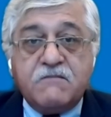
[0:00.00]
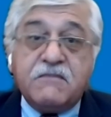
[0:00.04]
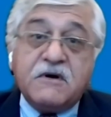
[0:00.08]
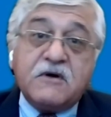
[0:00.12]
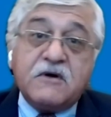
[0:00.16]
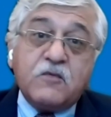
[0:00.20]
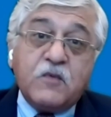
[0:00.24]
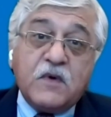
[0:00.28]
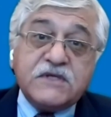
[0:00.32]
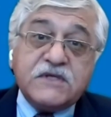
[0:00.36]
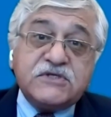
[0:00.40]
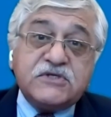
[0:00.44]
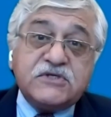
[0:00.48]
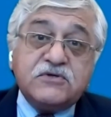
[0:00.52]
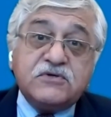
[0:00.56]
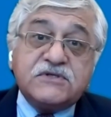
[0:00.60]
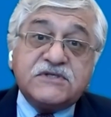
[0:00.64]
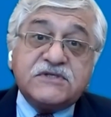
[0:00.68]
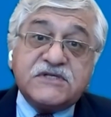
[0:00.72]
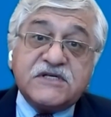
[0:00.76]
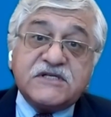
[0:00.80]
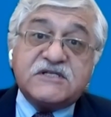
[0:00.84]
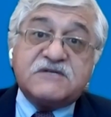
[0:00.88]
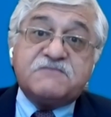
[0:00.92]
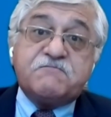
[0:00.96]
But once you
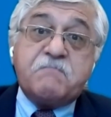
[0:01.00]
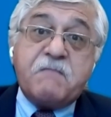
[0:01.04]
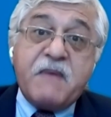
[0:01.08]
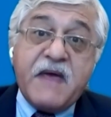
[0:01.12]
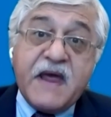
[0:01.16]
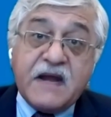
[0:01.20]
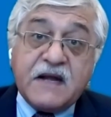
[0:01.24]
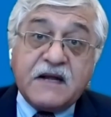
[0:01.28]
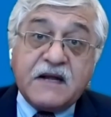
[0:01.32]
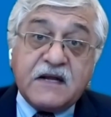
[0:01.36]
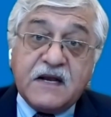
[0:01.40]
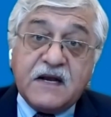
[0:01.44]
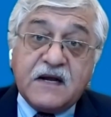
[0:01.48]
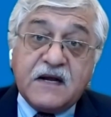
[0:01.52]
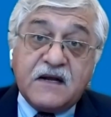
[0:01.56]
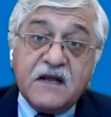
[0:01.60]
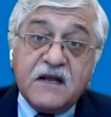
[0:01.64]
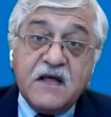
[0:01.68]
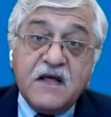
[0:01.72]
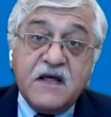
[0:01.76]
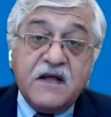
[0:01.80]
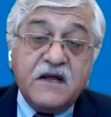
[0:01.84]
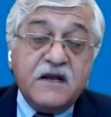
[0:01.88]
suspect it,